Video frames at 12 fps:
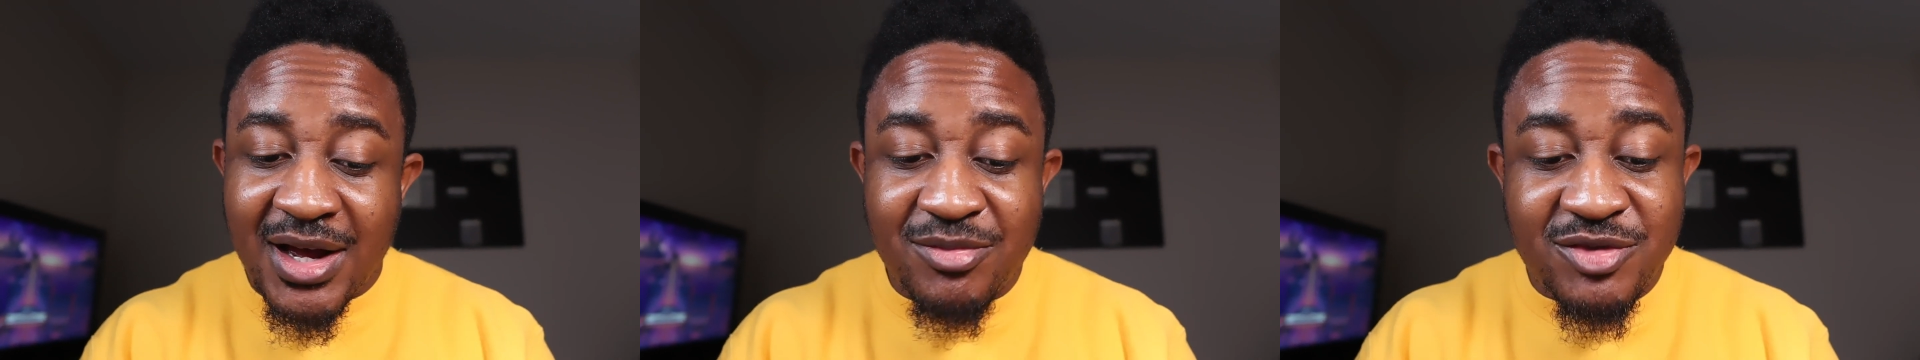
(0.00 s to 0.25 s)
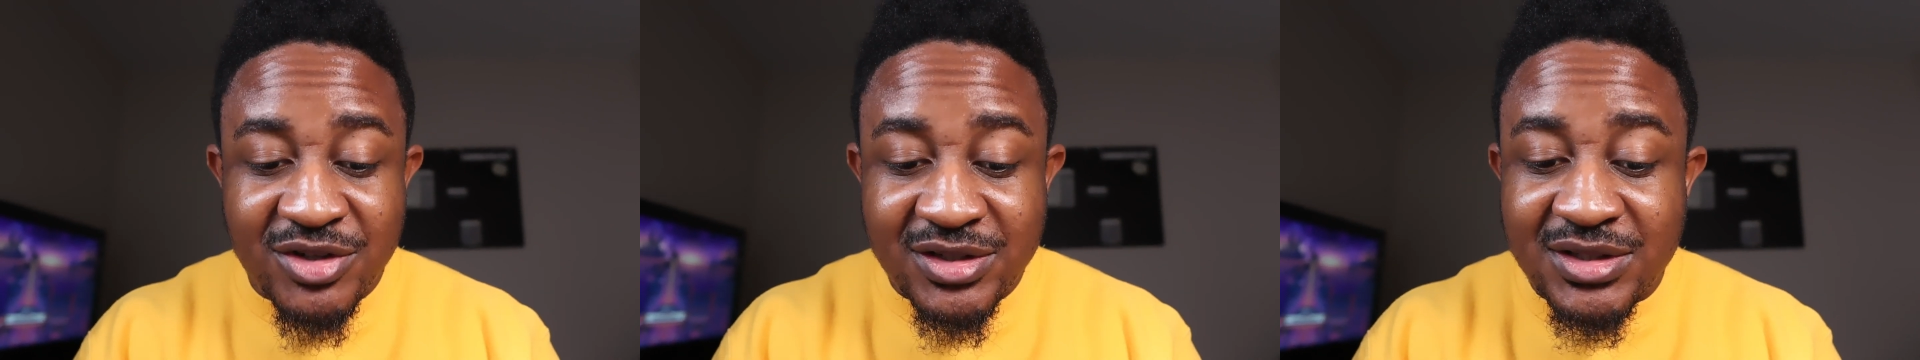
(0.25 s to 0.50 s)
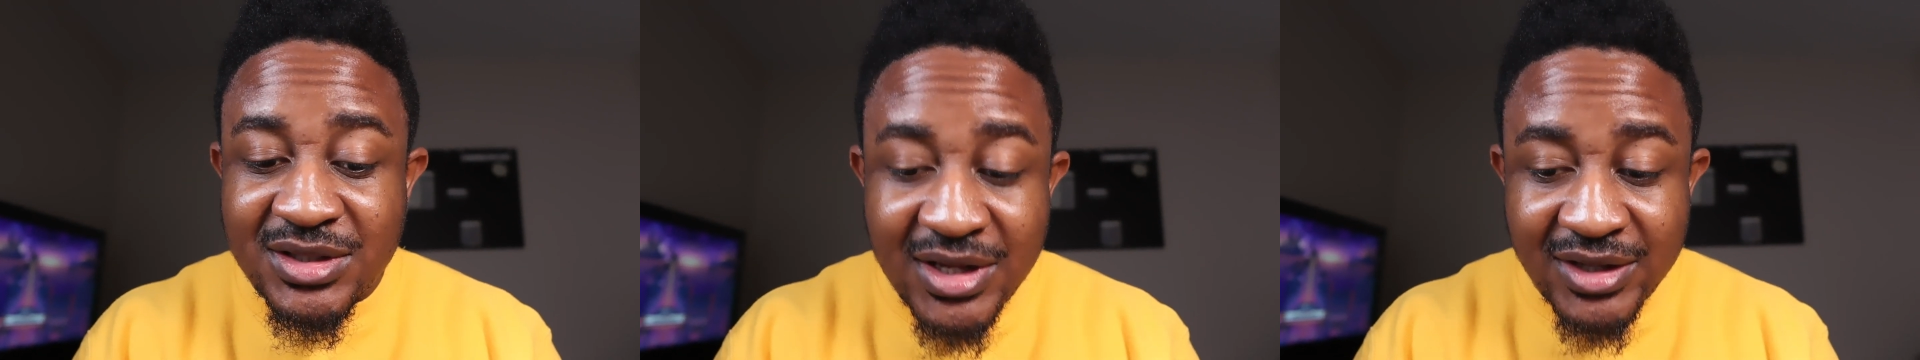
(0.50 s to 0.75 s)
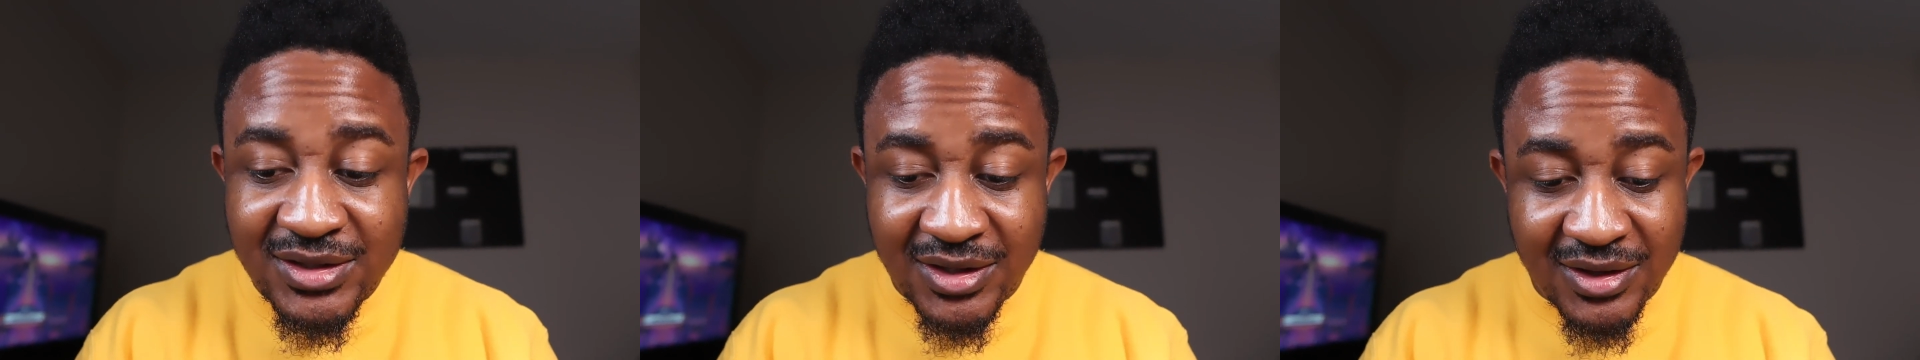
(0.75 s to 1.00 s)
I'm just
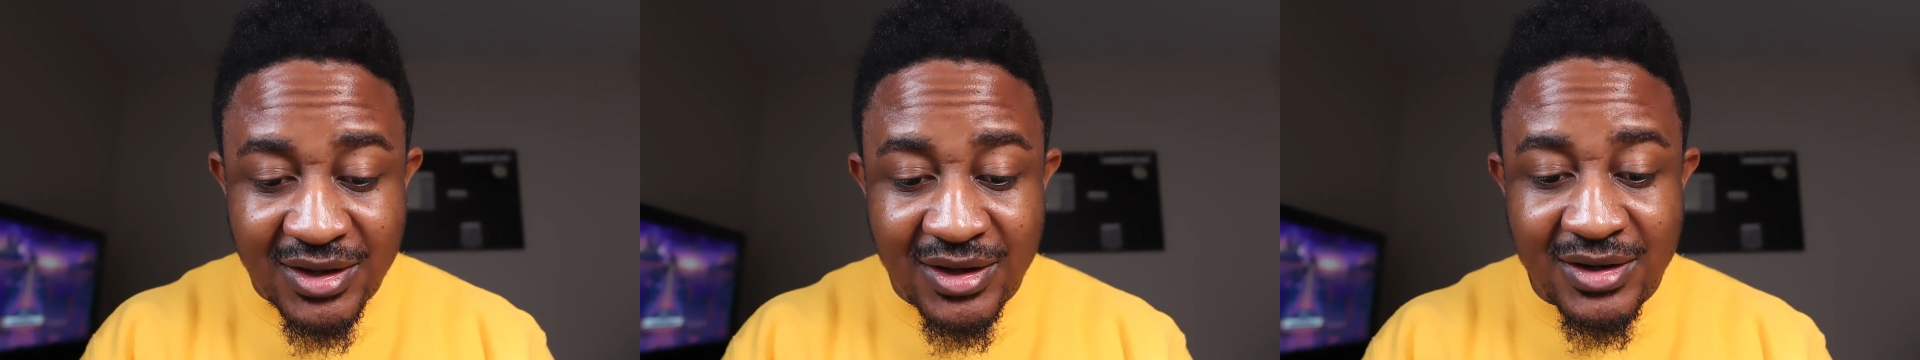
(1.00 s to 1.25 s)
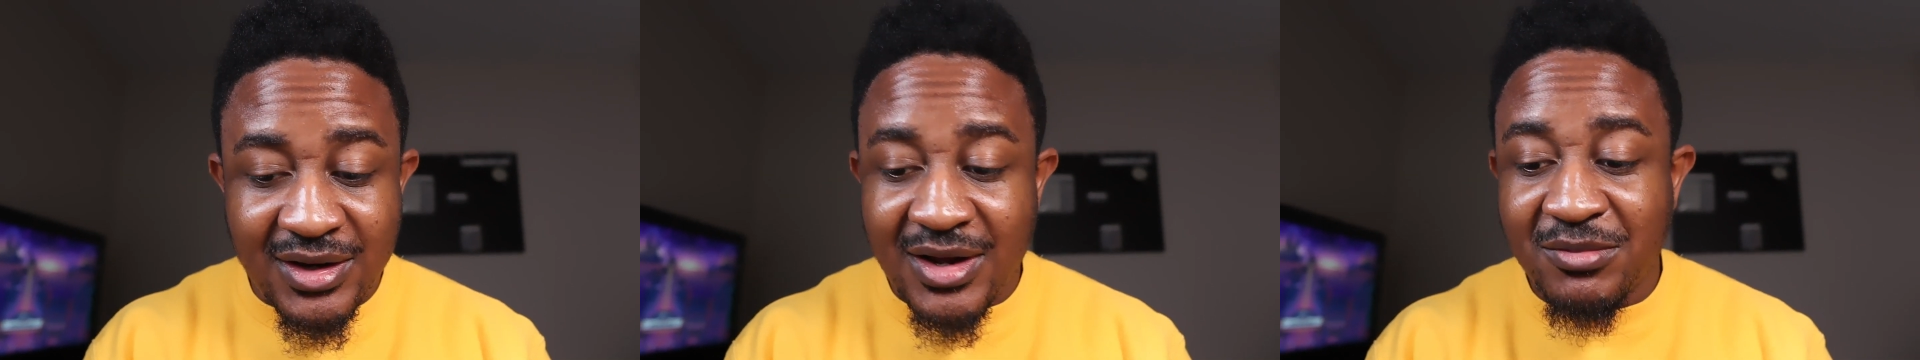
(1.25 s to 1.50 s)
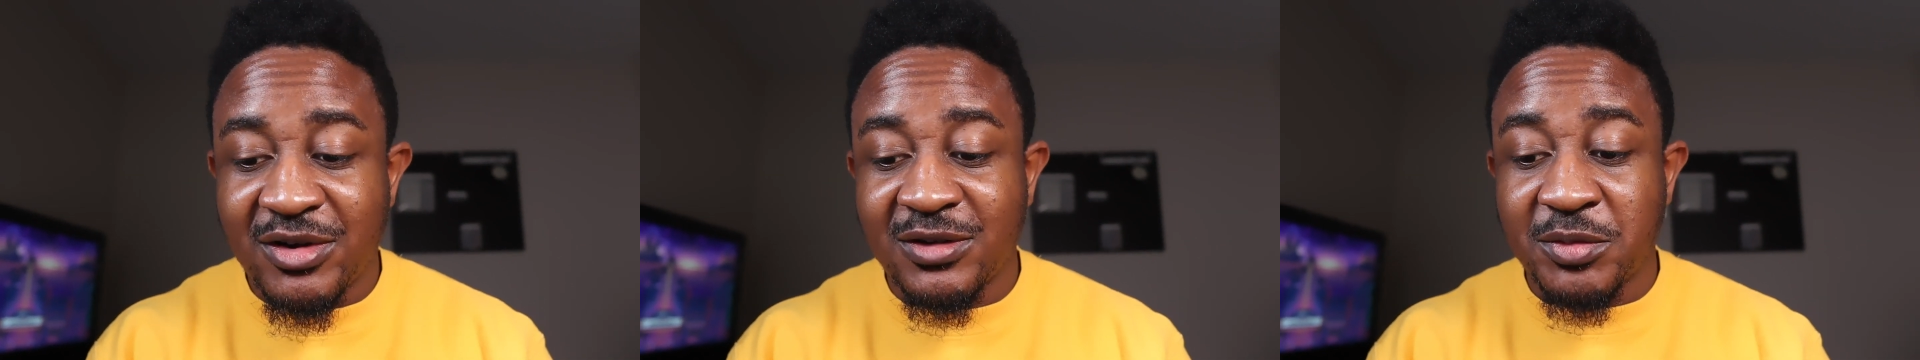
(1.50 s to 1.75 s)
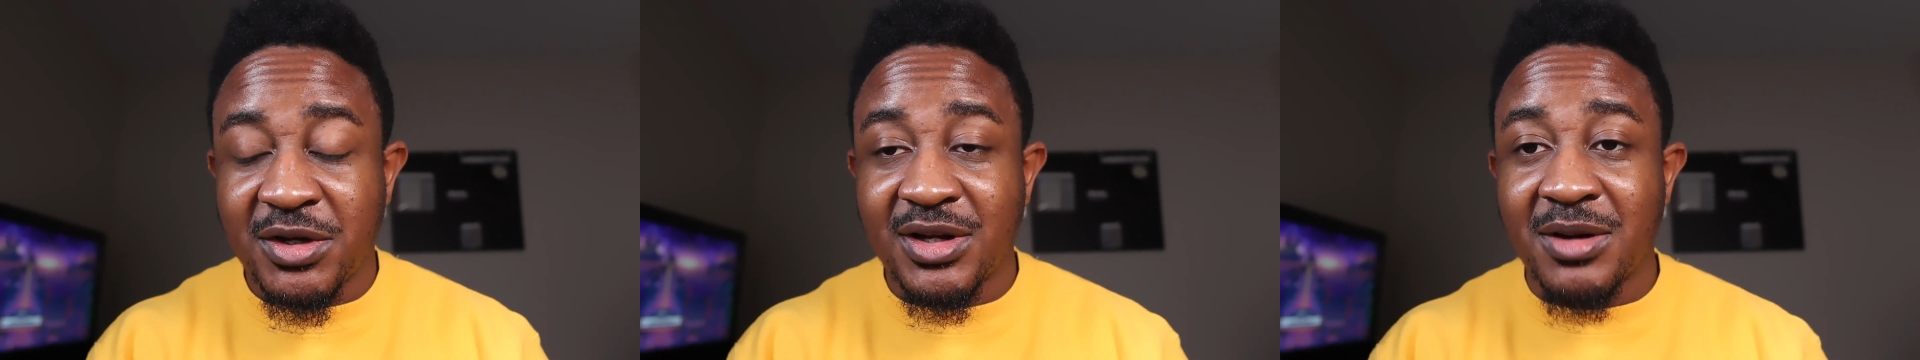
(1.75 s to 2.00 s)
stating that. I'm
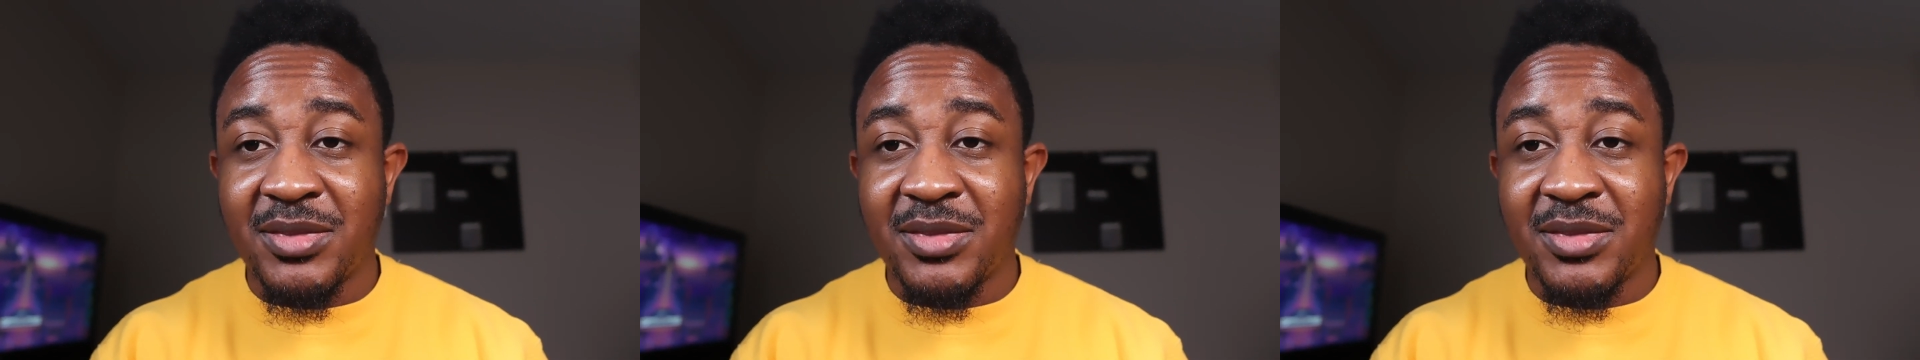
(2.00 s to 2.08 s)
not speaking